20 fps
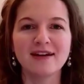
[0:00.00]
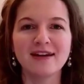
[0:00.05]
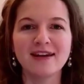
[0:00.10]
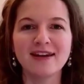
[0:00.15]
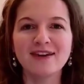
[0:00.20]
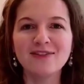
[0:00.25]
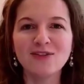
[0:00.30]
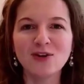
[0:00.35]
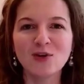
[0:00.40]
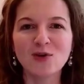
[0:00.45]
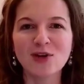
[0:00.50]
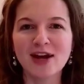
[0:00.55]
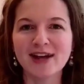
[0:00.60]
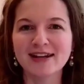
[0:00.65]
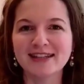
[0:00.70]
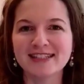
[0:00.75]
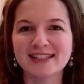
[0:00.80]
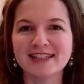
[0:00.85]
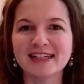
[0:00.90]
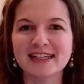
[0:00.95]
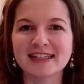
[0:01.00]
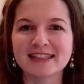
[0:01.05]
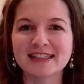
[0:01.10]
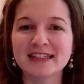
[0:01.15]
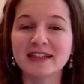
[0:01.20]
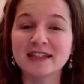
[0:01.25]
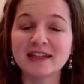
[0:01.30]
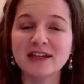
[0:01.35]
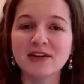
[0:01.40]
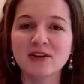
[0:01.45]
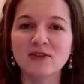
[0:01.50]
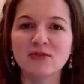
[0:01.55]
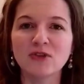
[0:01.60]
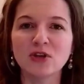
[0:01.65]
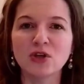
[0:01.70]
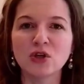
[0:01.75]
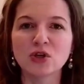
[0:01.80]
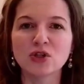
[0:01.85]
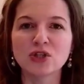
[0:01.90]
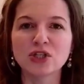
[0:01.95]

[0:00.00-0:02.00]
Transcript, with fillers: in the United States and live, that you're